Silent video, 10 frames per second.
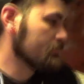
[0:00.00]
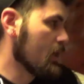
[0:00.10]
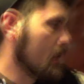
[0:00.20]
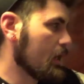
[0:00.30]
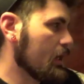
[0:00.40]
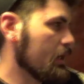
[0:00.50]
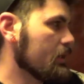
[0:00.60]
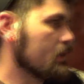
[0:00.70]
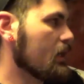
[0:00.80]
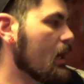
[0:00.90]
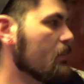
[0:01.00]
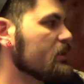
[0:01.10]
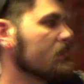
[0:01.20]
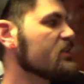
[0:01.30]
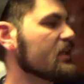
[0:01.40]
I
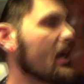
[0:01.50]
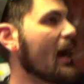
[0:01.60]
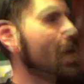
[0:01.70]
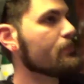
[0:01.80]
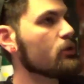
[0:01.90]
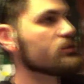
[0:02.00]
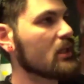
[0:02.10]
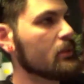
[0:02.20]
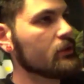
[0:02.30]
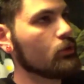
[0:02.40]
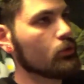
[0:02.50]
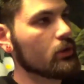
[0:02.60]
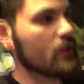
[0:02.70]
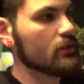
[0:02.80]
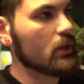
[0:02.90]
believe he's a hypo salmon, or
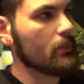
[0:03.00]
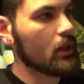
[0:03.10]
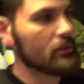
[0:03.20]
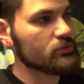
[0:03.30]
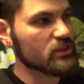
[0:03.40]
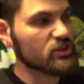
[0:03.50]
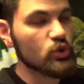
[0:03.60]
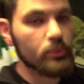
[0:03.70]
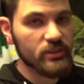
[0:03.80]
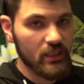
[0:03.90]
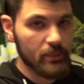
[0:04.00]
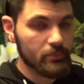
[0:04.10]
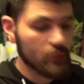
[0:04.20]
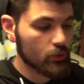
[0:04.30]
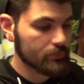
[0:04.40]
I think when I bought him, he was a super salmon
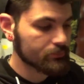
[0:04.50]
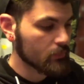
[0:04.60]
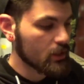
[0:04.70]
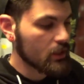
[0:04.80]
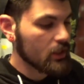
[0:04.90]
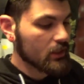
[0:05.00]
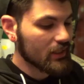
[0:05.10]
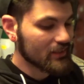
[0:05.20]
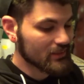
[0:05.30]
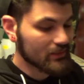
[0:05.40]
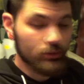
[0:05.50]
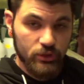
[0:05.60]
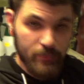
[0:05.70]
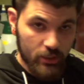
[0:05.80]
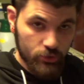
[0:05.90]
boa. He's a little
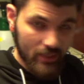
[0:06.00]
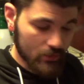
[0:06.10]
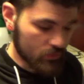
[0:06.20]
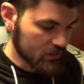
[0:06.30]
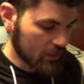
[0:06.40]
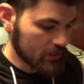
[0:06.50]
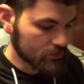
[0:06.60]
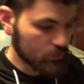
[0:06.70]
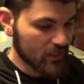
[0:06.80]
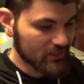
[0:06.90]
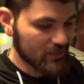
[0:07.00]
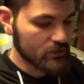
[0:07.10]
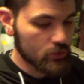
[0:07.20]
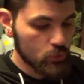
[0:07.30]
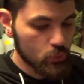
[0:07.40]
special, as I was saying, so he has to eat
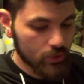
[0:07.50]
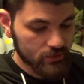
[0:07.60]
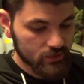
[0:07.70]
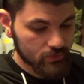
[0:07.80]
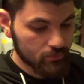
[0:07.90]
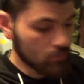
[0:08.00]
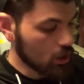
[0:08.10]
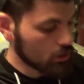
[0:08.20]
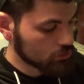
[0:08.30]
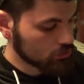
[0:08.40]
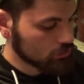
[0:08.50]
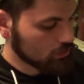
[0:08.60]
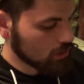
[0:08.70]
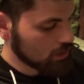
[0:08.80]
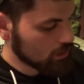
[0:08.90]
2 smaller
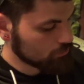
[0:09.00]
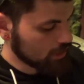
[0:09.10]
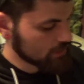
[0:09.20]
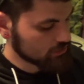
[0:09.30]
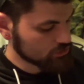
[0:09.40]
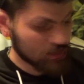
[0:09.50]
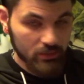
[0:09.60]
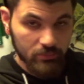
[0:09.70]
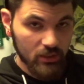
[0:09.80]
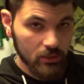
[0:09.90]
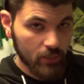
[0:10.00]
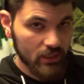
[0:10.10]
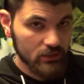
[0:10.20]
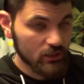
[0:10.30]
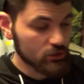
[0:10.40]
rats. These are actually medium
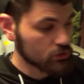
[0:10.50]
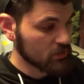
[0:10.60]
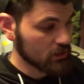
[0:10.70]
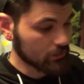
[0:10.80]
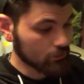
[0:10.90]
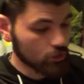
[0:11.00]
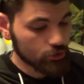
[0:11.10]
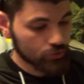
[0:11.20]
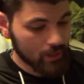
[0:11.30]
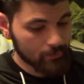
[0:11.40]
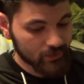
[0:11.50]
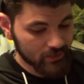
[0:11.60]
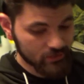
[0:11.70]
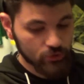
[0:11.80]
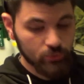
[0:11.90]
rats. He should be eating a large rat, but he
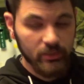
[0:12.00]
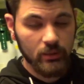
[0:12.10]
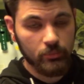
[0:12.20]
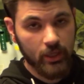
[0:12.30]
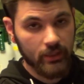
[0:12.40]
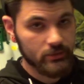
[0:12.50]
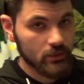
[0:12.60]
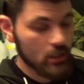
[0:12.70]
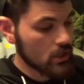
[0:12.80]
eats 2 medium rats.